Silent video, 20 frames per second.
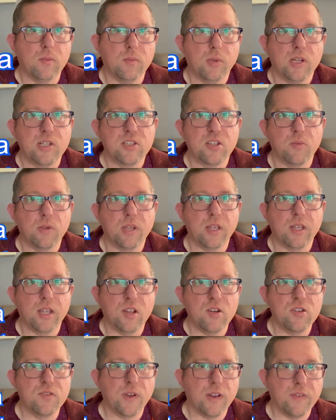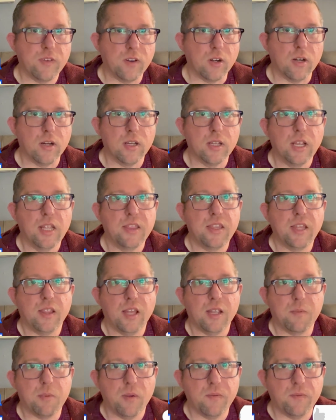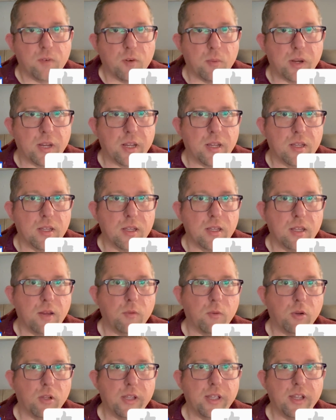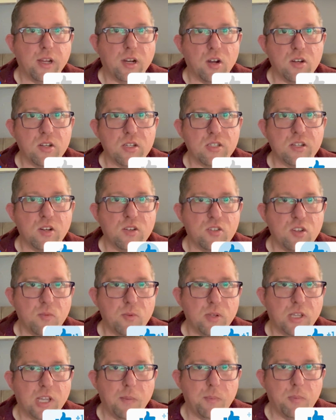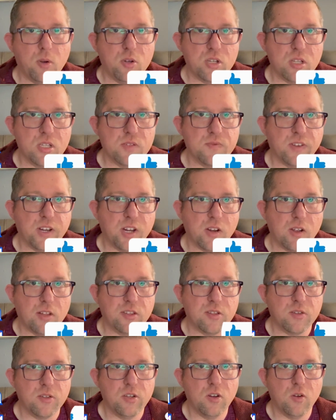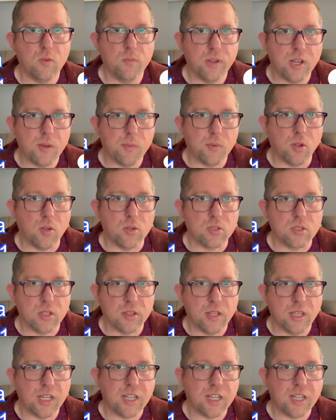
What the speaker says: please do me a huge favor. Hit that like button for me. It really encourages YouTube to keep pushing this video out to new people so they